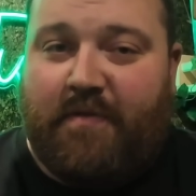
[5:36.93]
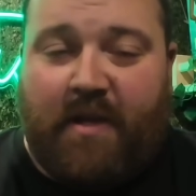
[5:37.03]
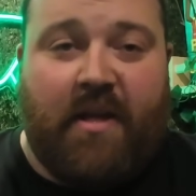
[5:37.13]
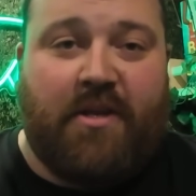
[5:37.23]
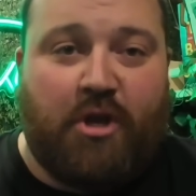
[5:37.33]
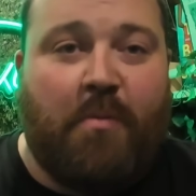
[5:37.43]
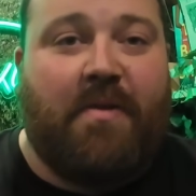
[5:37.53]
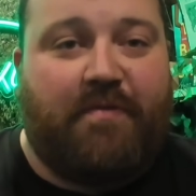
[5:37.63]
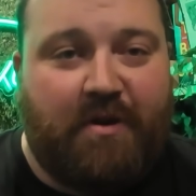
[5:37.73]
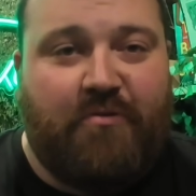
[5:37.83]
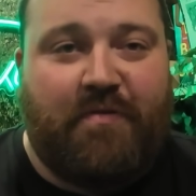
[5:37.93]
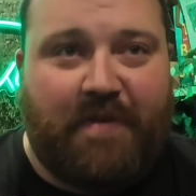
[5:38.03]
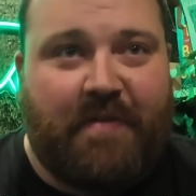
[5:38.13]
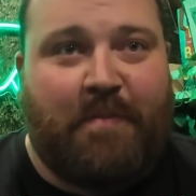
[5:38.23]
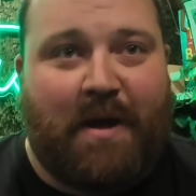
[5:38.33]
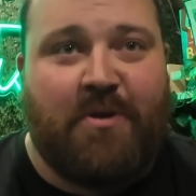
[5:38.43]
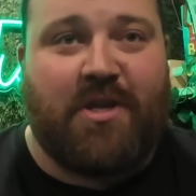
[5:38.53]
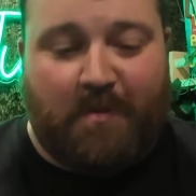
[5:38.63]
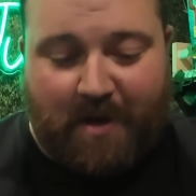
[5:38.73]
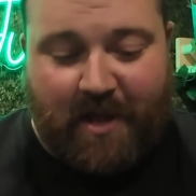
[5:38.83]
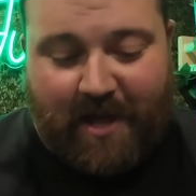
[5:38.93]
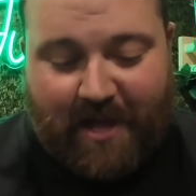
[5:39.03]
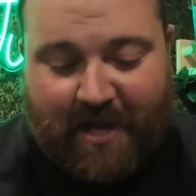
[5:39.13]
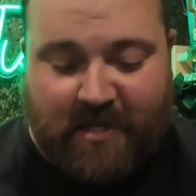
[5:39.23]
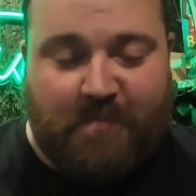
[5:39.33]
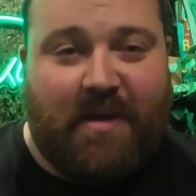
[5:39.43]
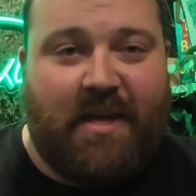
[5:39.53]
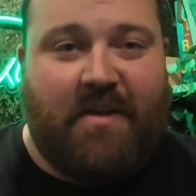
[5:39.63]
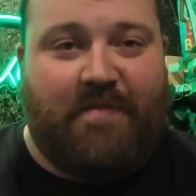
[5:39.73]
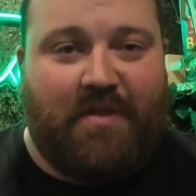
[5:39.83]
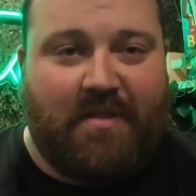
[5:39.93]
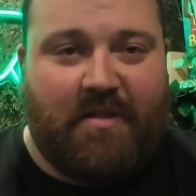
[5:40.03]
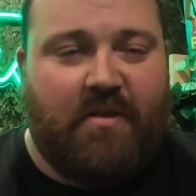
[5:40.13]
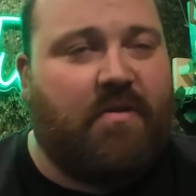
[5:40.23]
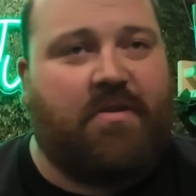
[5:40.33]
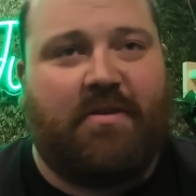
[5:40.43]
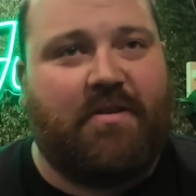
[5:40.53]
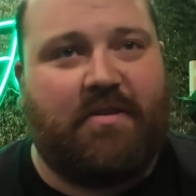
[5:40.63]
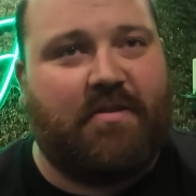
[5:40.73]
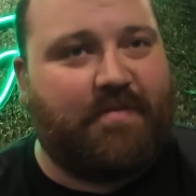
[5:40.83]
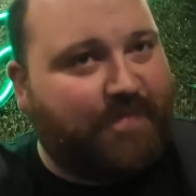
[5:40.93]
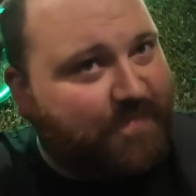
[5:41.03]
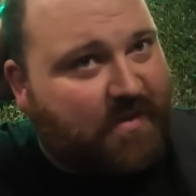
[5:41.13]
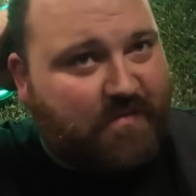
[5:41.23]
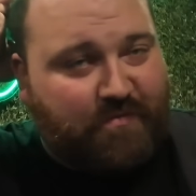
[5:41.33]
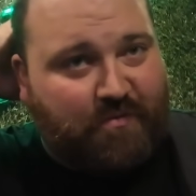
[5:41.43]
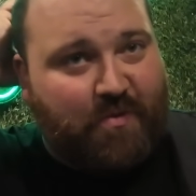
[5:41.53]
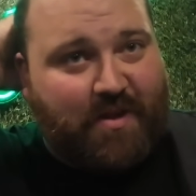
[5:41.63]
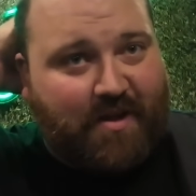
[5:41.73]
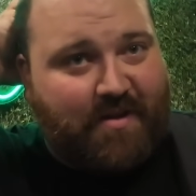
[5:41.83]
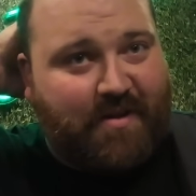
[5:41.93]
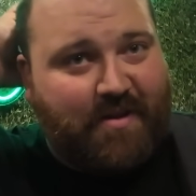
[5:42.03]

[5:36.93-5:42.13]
it's normally £350, so at the minute it's a bit even. No, I've ruined that.